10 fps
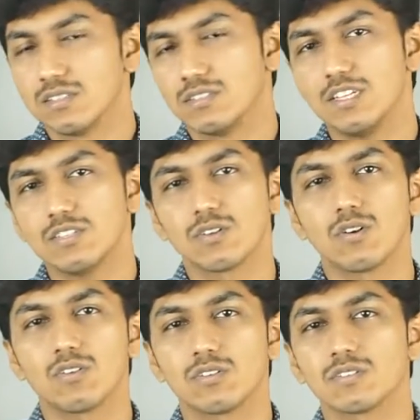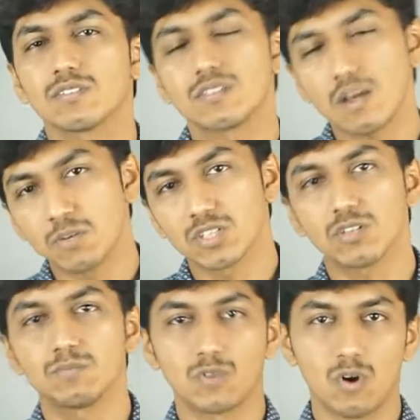These are some
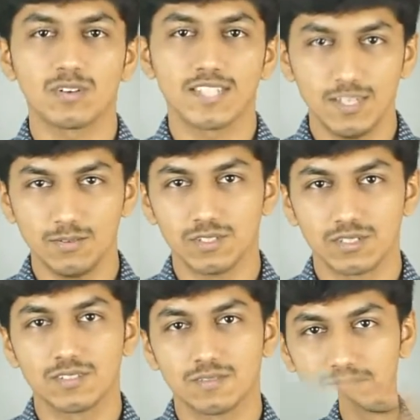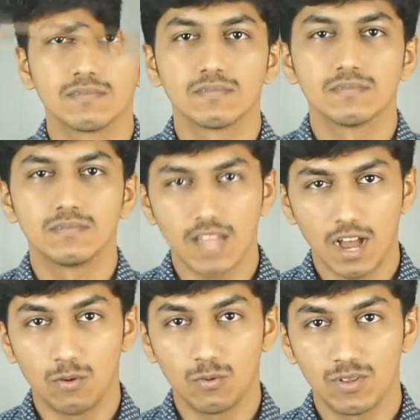other broad keywords.
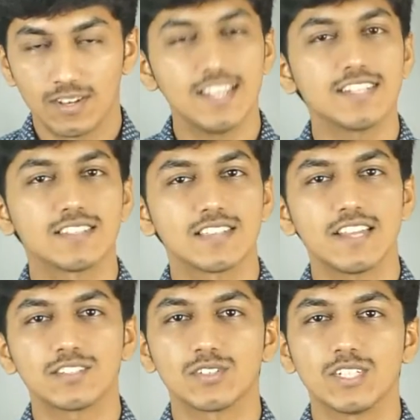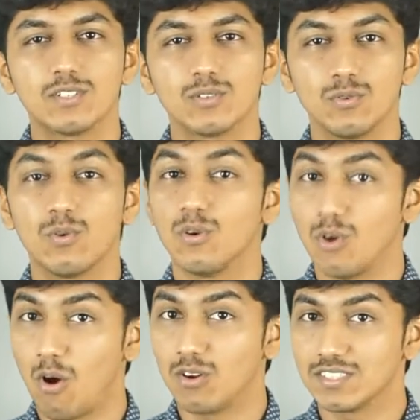Now, let's enter into
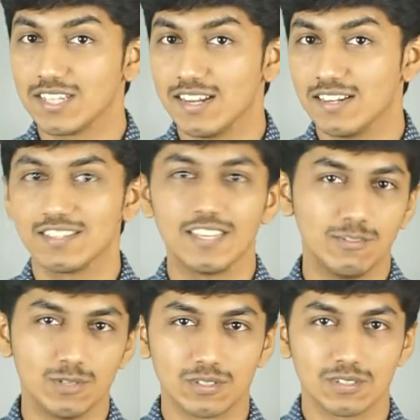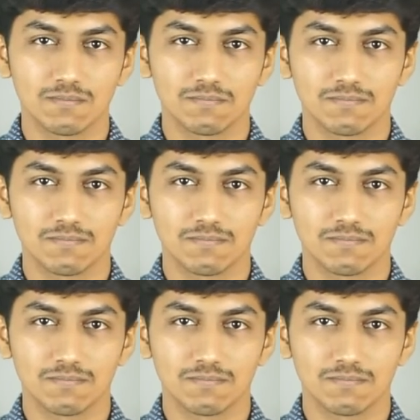long tail keywords.